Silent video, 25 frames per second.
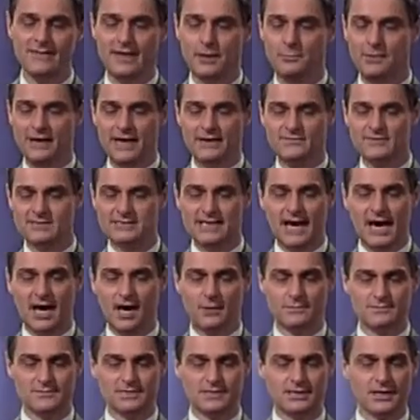And then we have
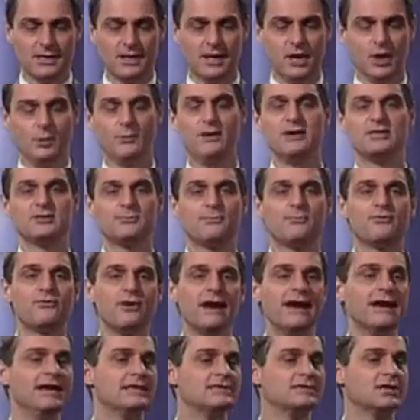psalms which
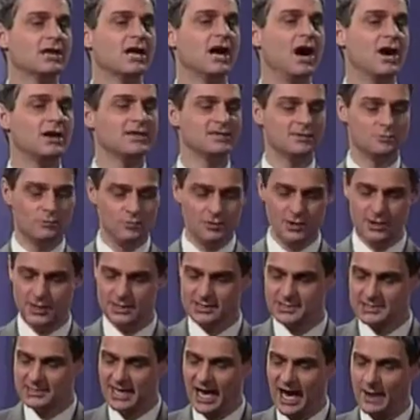praise God's
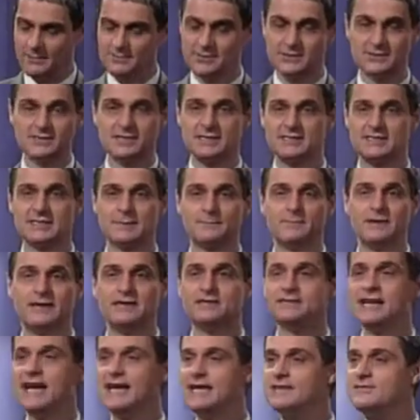word. Psalms which just
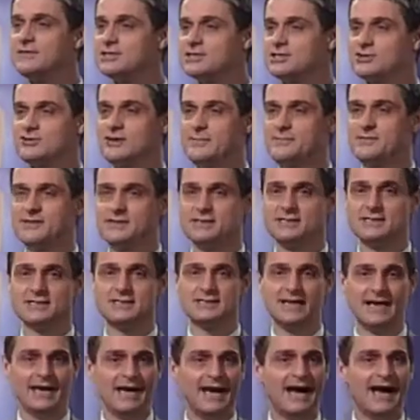simply take the scriptures
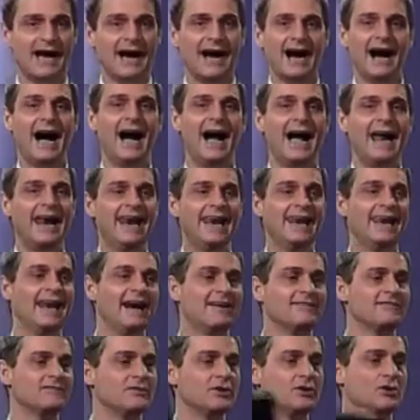and say, I
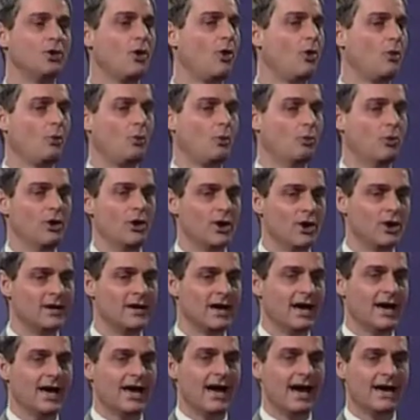love your
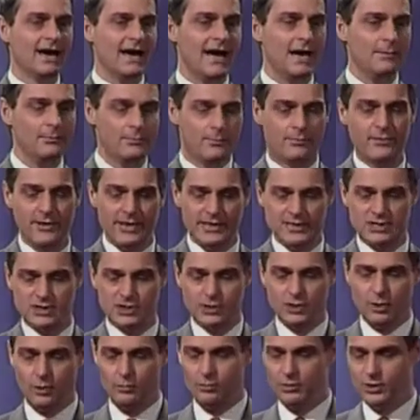word and I
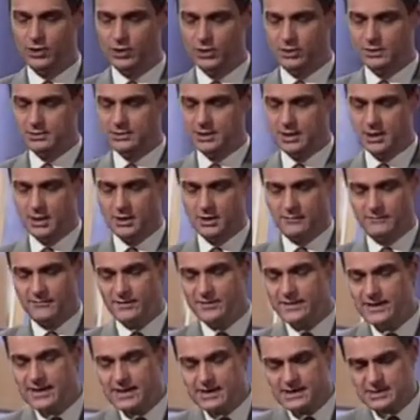embrace your word.
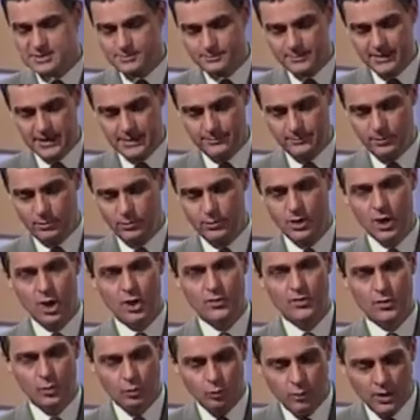For these people,
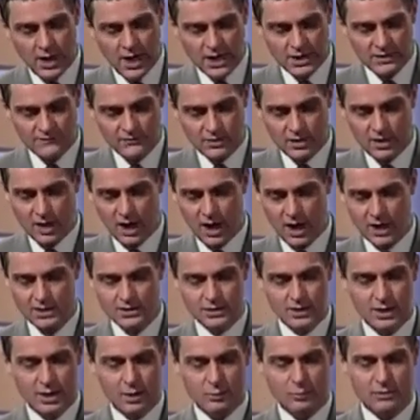the word of
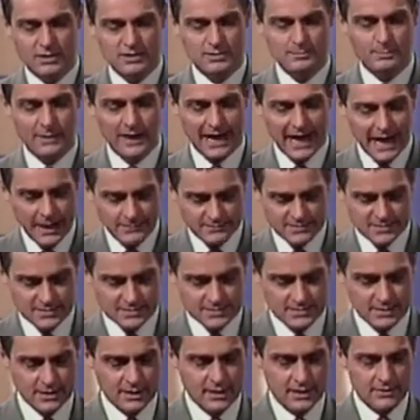God was
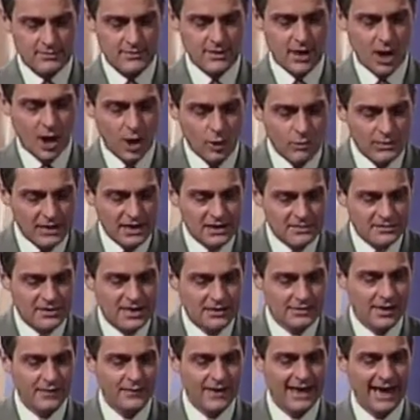perhaps the only
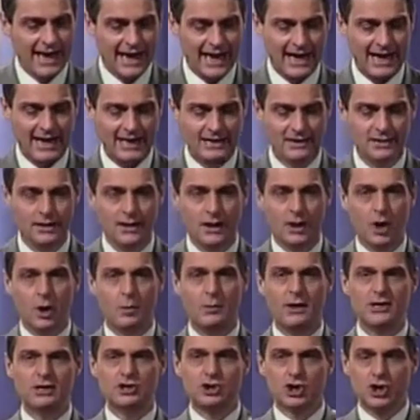thing that they had
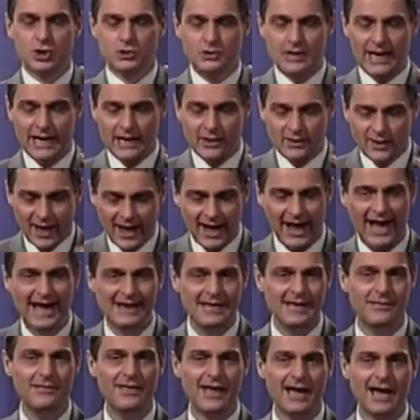which they could
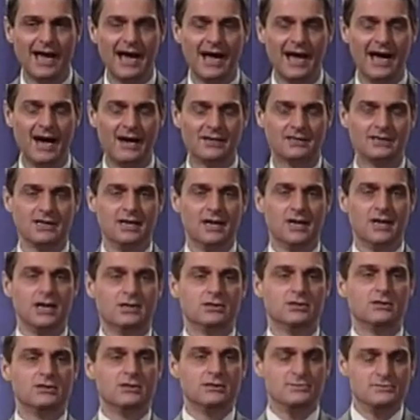hide in their heart
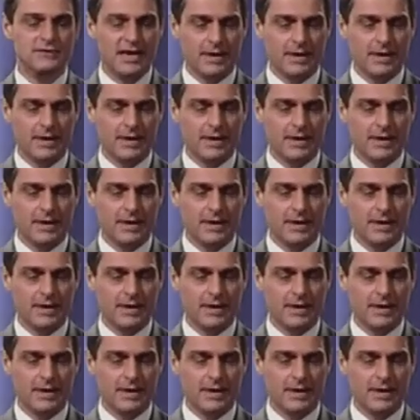to